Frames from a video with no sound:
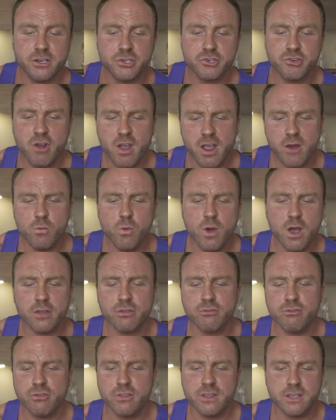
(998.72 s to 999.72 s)
Try and work
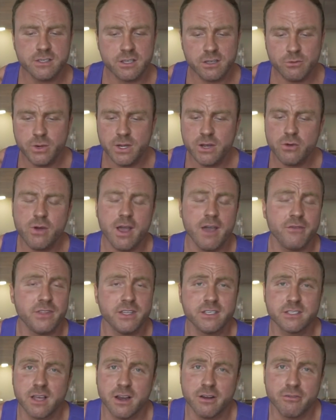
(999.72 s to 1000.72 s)
through these. We all have
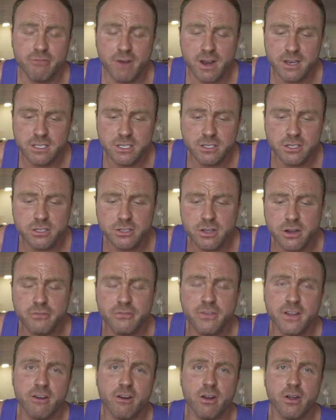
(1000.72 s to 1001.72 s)
these kind of friends. You just got to
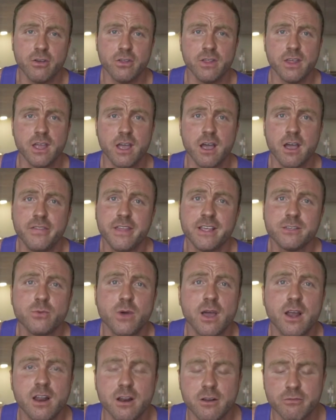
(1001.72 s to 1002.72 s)
figure out who they are, and that's
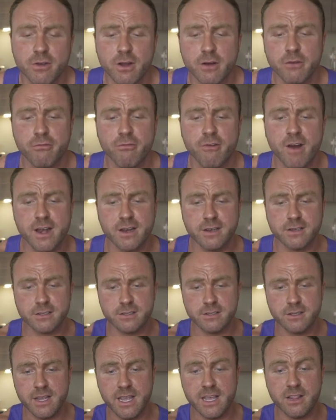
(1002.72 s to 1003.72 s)
why a lot of kind of
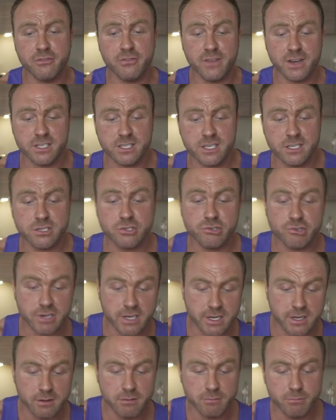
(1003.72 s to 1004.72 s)
friends in the fitness
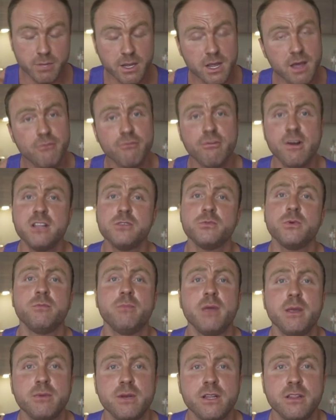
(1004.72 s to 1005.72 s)
industry become friends with
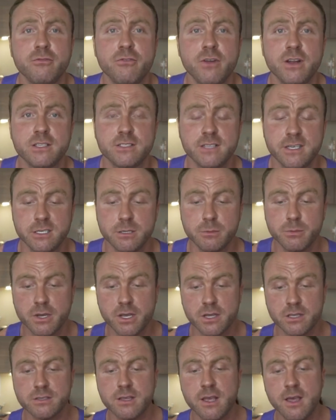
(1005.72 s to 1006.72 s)
people in the fitness industry,
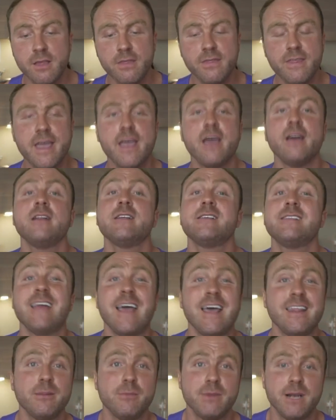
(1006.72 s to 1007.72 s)
because they
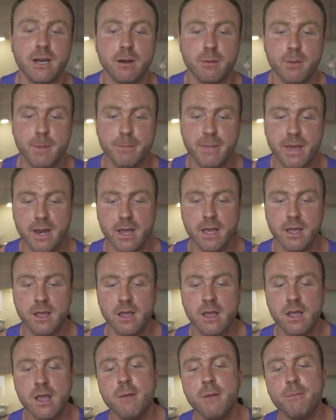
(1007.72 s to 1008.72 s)
understand them a little bit better.
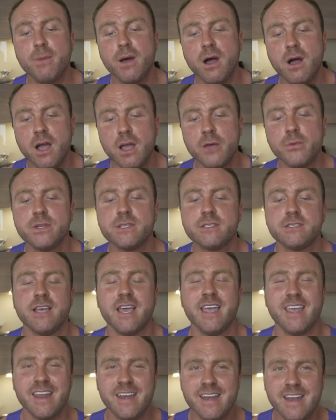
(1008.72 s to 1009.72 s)
But I would
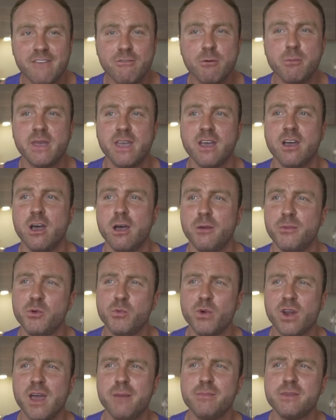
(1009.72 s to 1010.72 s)
say never be a hermit.
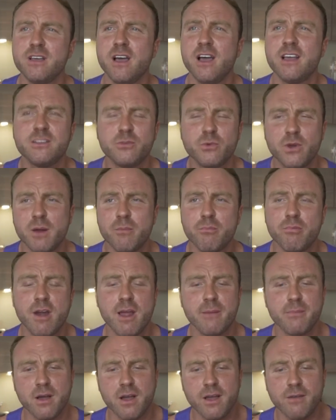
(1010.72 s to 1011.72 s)
When I'm dieting, when I'm
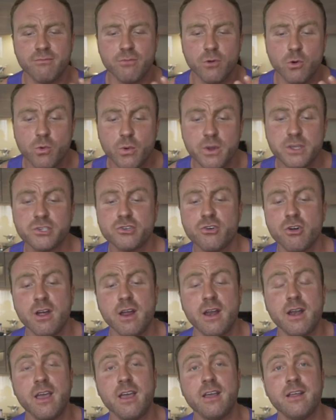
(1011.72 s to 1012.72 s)
prep, I always
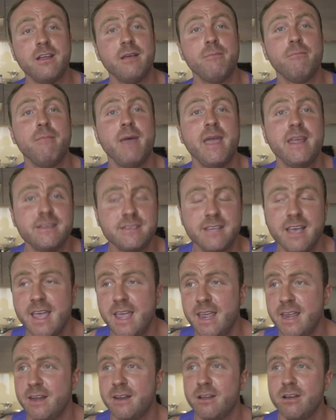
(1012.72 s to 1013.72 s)
try and
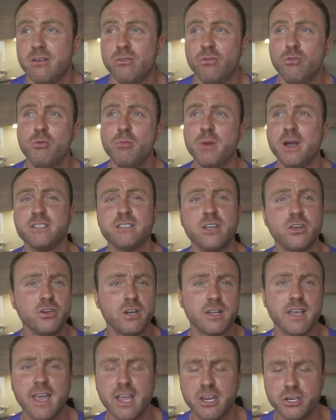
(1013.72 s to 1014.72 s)
maintain all my
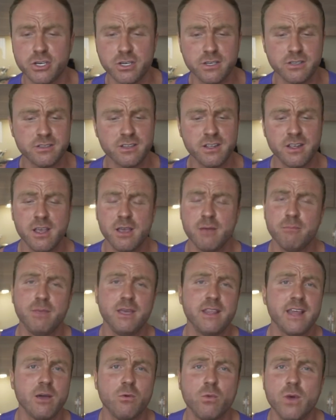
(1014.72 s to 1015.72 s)
social occasions,
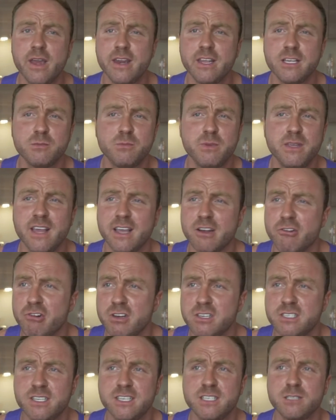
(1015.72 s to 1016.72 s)
be that weddings, be that
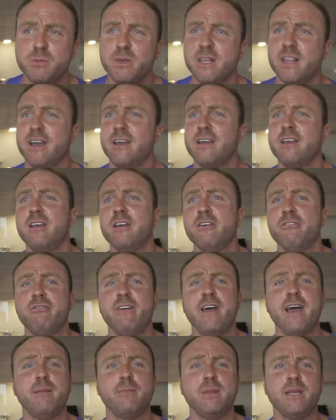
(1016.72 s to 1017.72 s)
christenings, be that
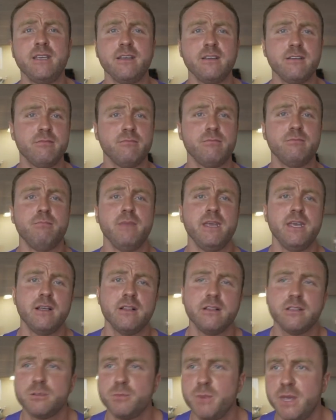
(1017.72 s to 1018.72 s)
family
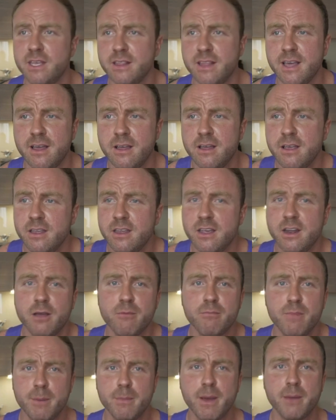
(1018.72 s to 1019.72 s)
meals, being that
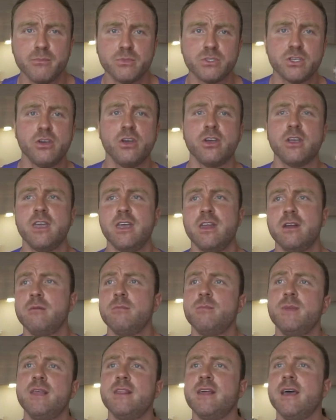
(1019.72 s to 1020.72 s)
my mum's
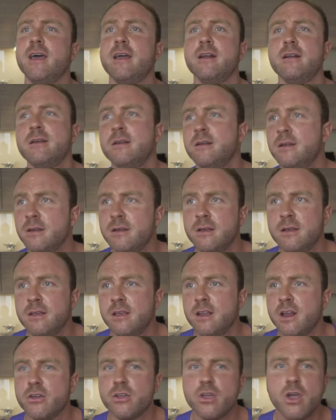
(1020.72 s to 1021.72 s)
cooking, be that
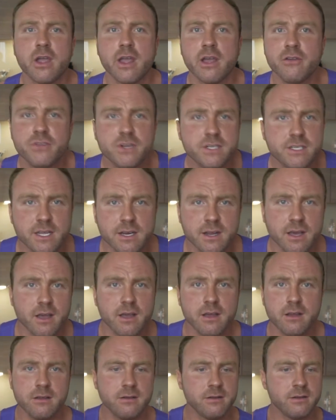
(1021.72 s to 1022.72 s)
going out for
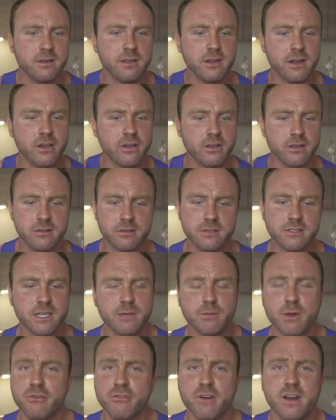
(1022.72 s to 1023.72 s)
dinner,
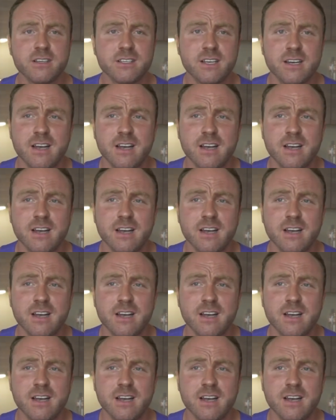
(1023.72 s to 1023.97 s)
seeing my friends